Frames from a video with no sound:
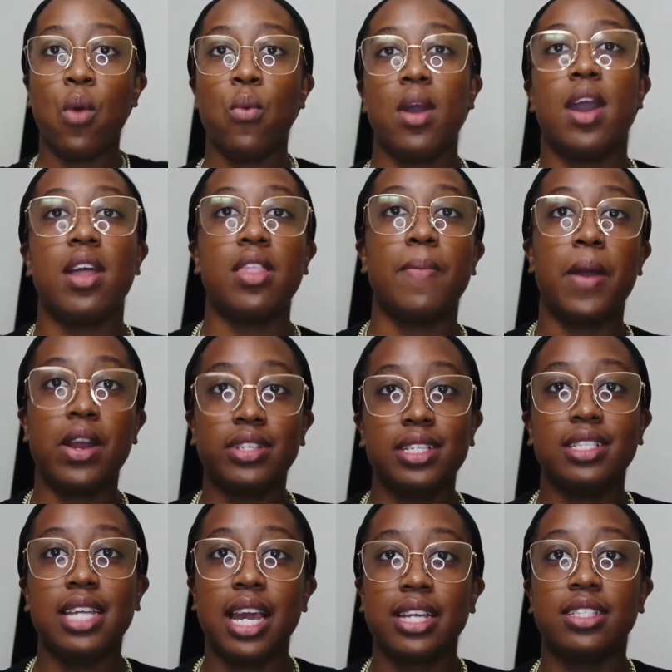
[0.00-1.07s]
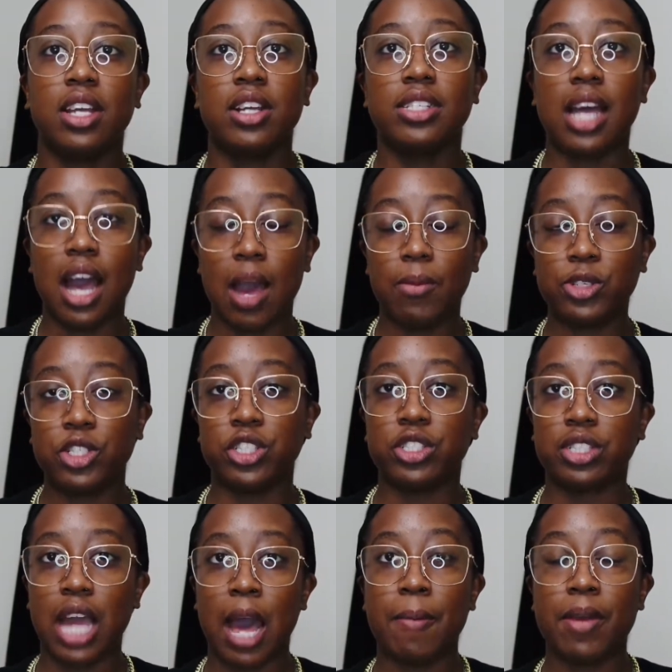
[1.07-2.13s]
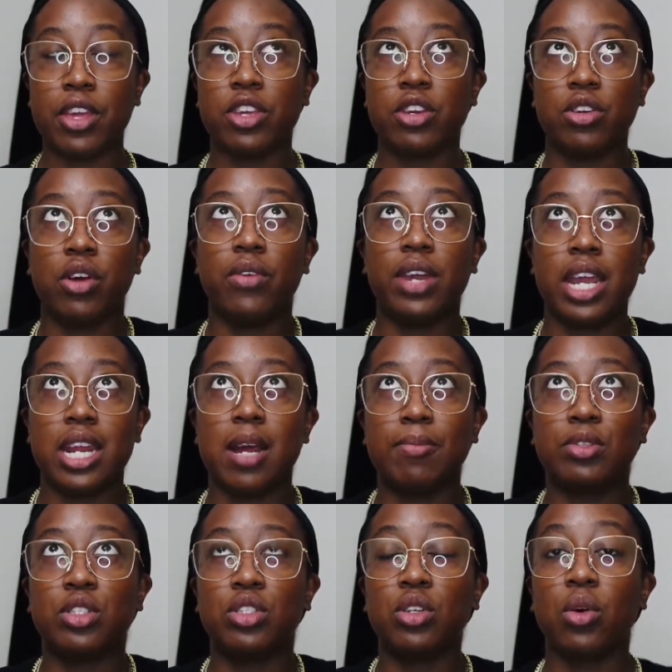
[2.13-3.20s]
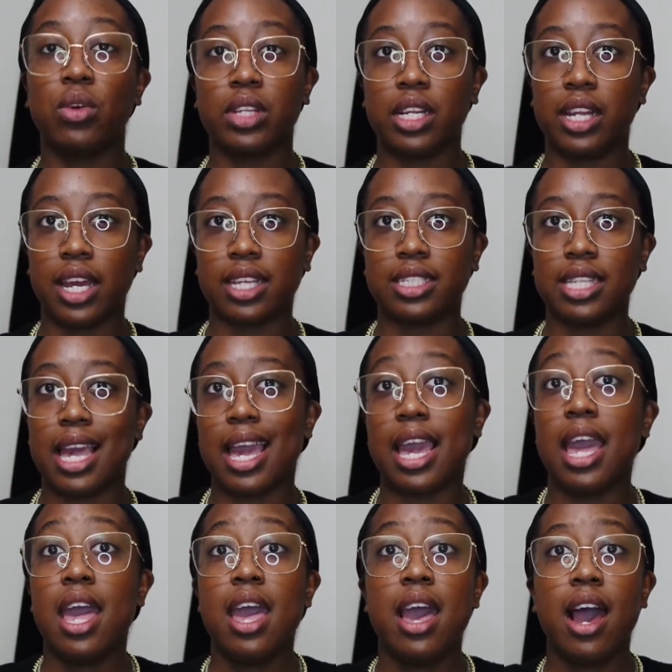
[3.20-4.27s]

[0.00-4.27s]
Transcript: where the person takes their time with your scalp and you don't end up sore the next day